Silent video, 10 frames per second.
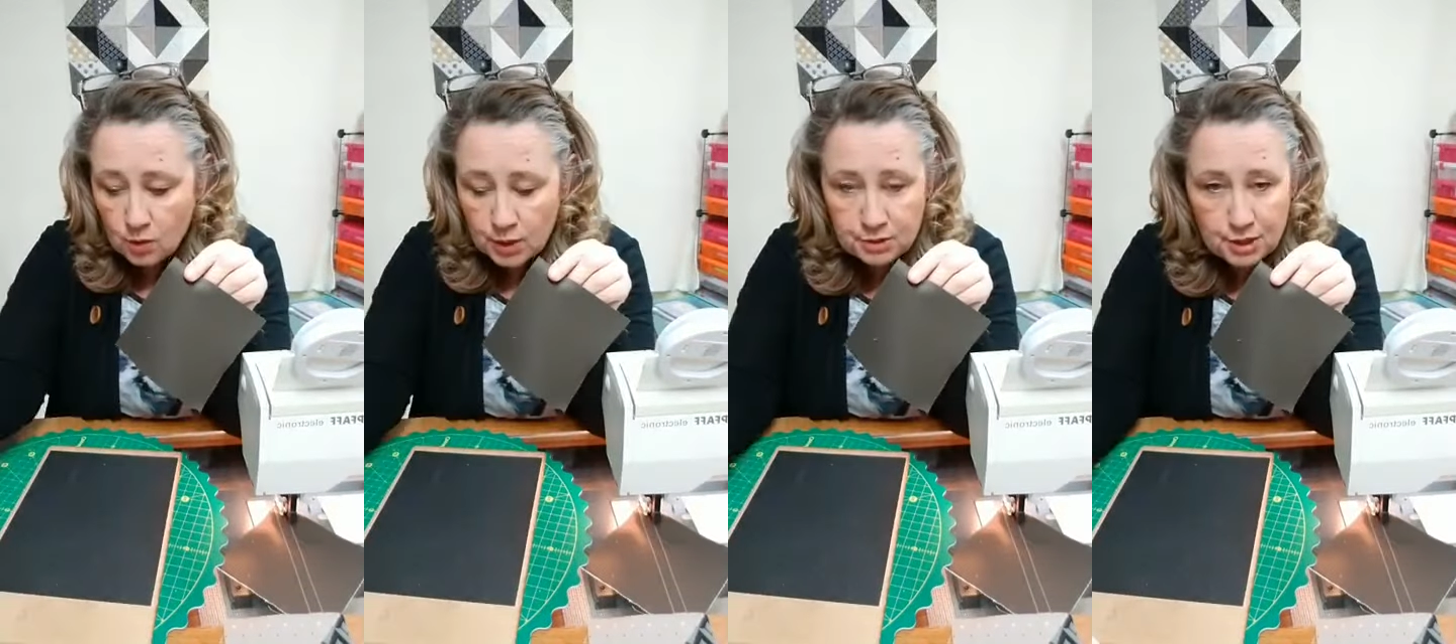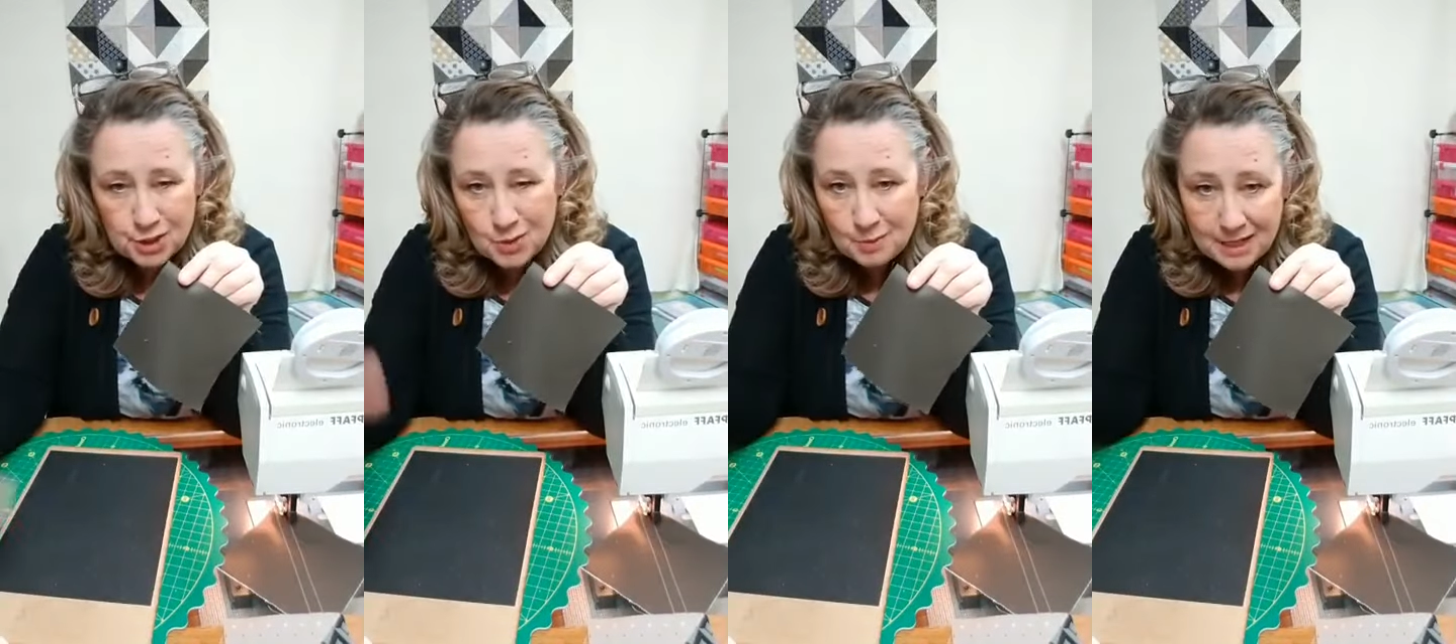or you could
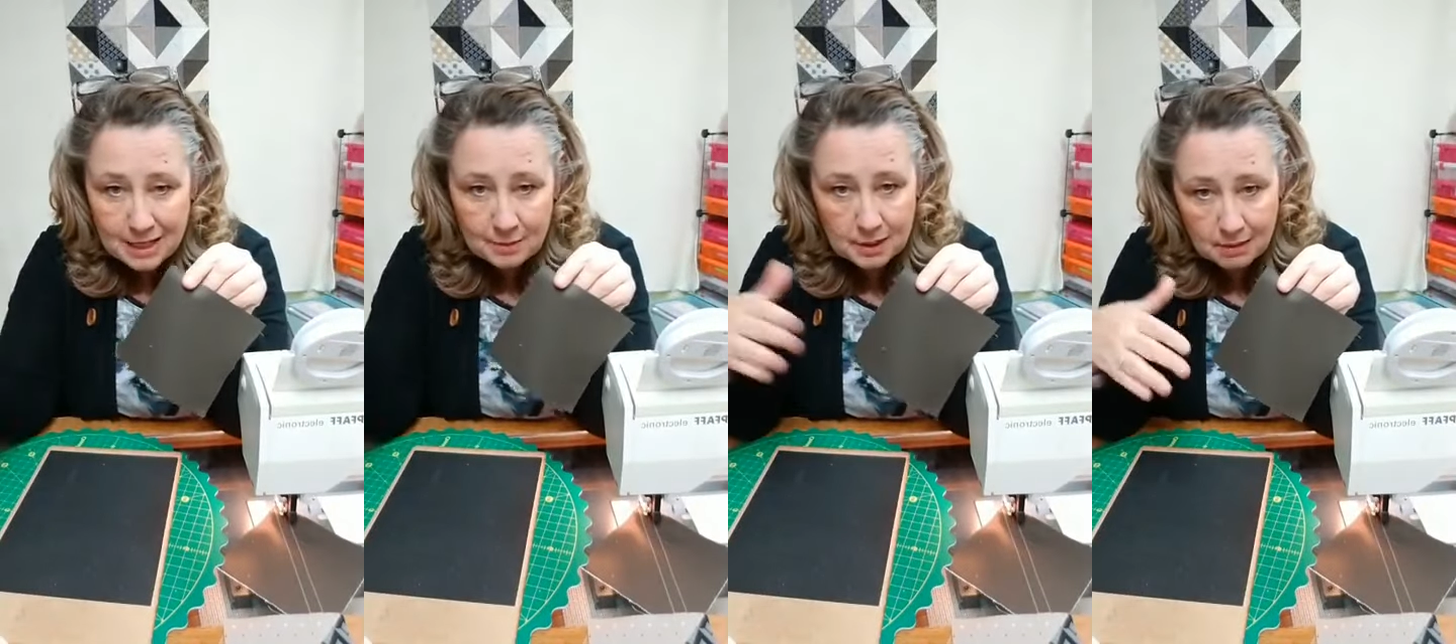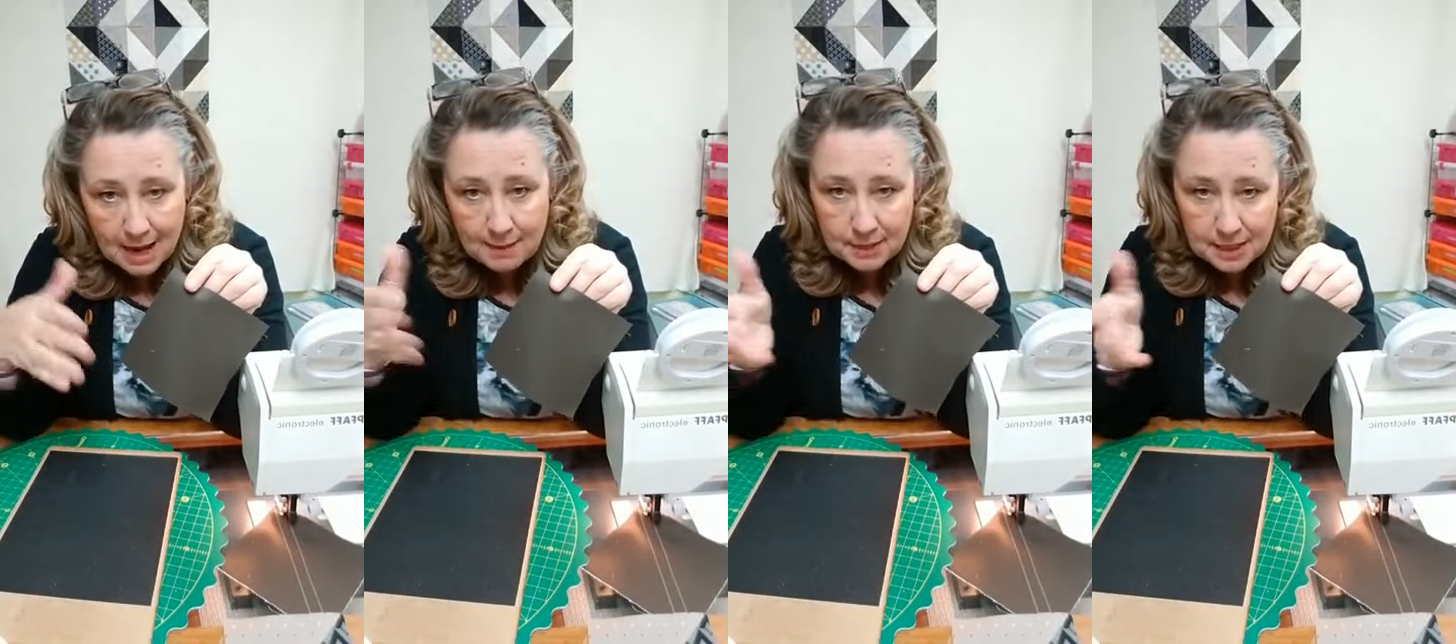do a medium and a
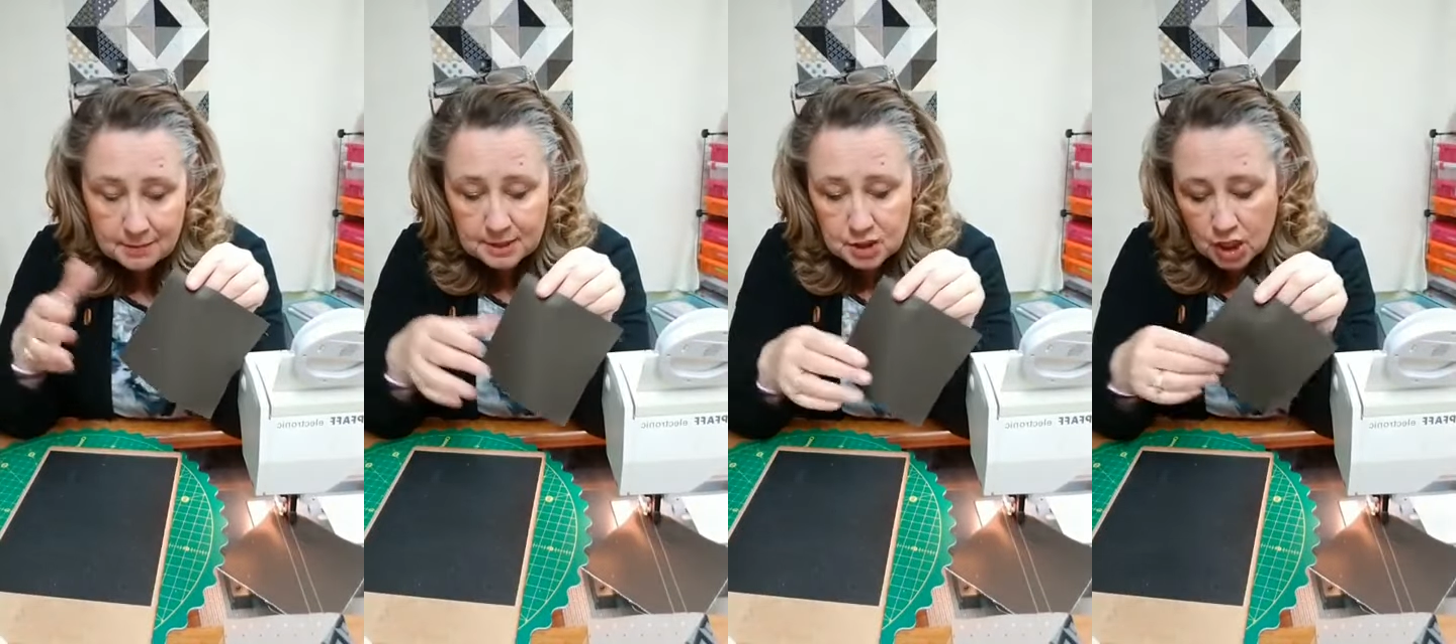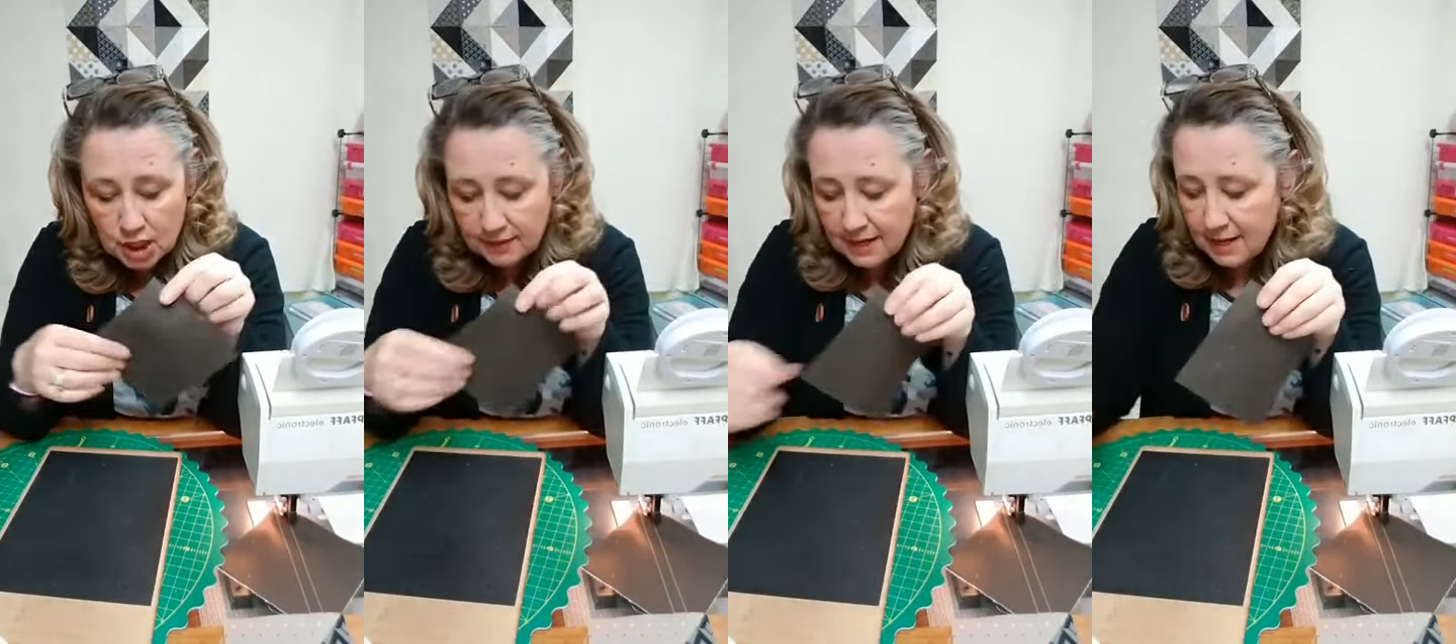light, medium and a
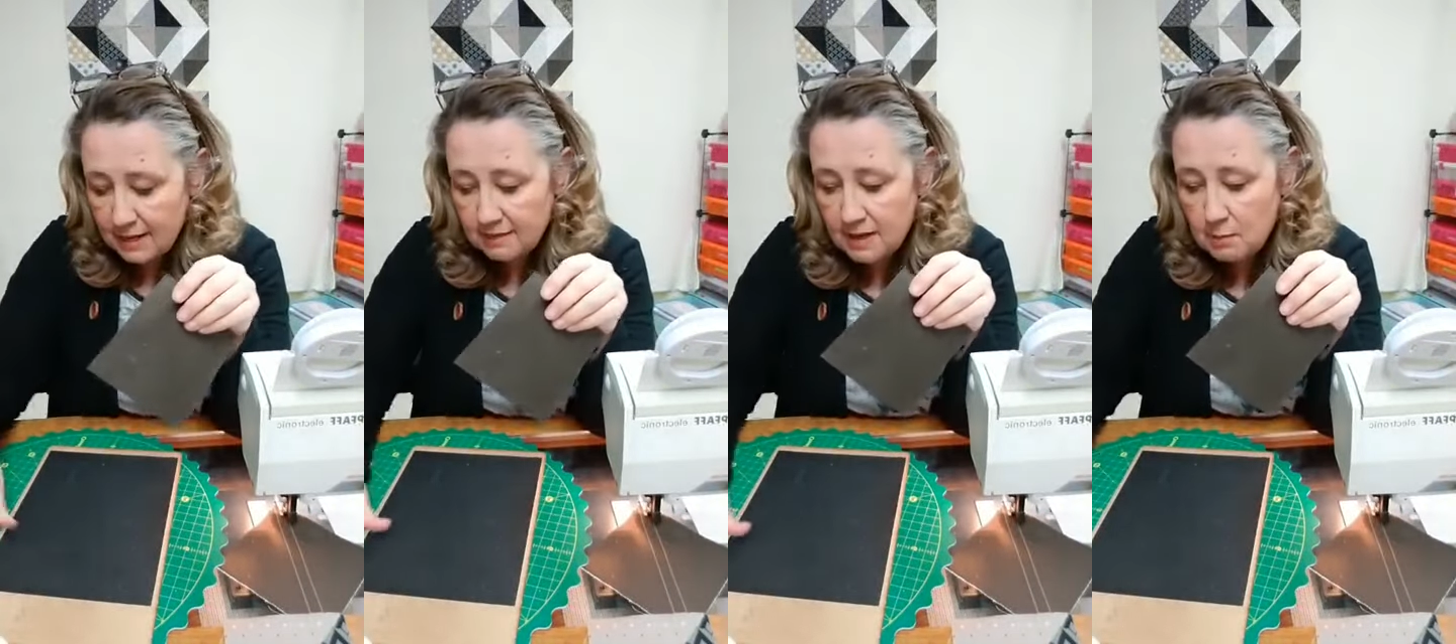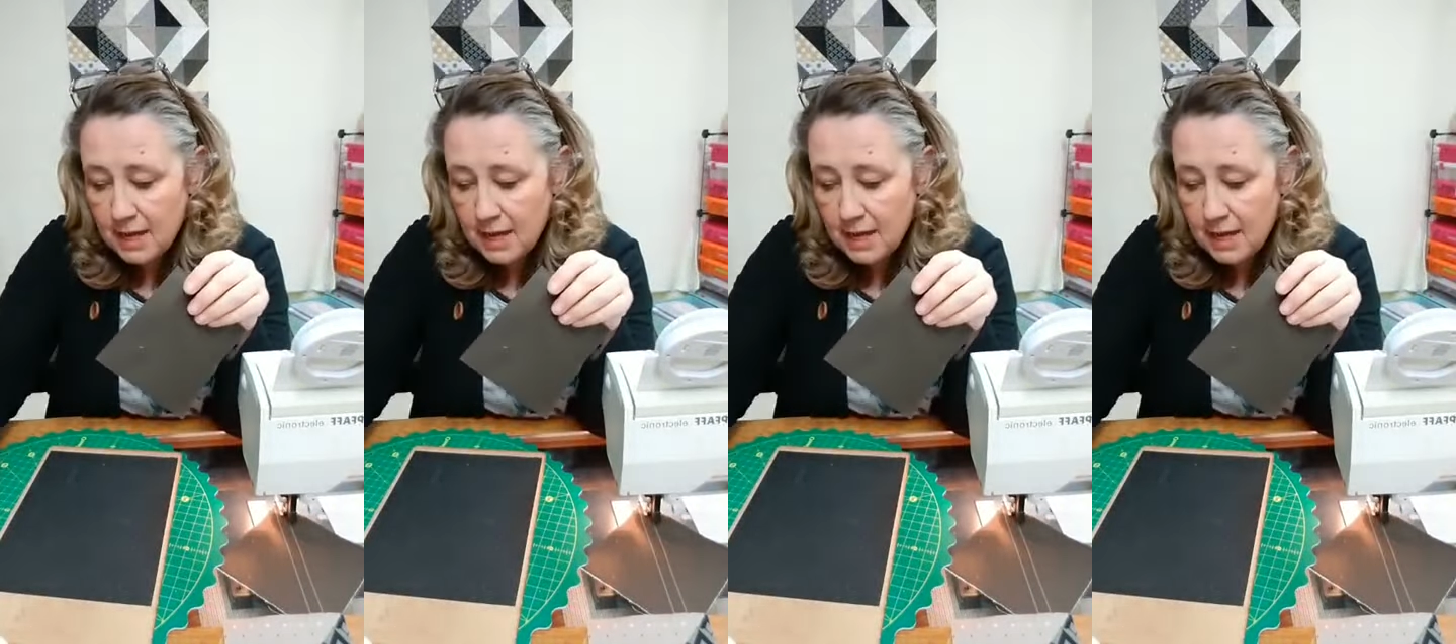dark, that kind of thing.